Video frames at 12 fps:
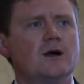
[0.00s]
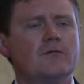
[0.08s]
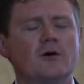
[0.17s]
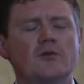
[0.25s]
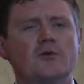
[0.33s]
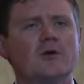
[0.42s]

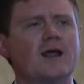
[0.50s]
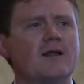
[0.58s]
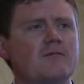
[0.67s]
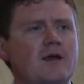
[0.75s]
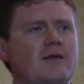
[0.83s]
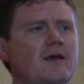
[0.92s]
I've also
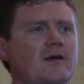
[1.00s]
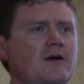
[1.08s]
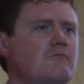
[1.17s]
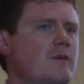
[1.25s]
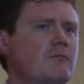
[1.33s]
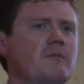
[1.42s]
got
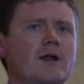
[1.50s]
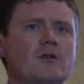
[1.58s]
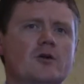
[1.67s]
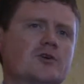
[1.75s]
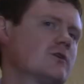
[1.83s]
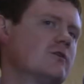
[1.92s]
a
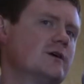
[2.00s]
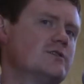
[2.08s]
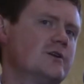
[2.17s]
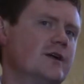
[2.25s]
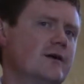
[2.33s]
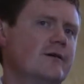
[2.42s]
metallurgical
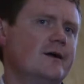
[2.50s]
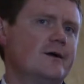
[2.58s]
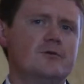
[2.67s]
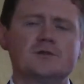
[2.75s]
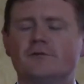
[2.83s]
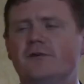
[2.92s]
engineer
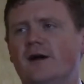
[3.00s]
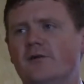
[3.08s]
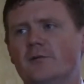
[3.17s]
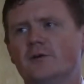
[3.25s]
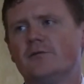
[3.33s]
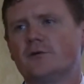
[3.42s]
who was a
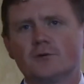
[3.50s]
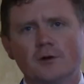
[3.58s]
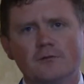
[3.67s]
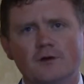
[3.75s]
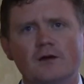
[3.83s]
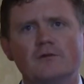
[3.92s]
foundryman for
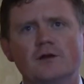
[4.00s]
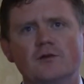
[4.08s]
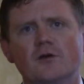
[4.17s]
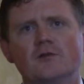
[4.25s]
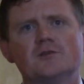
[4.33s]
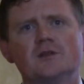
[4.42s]
25
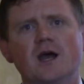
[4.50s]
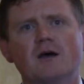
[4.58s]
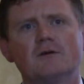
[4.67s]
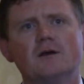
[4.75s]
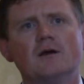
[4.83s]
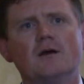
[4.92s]
years on staff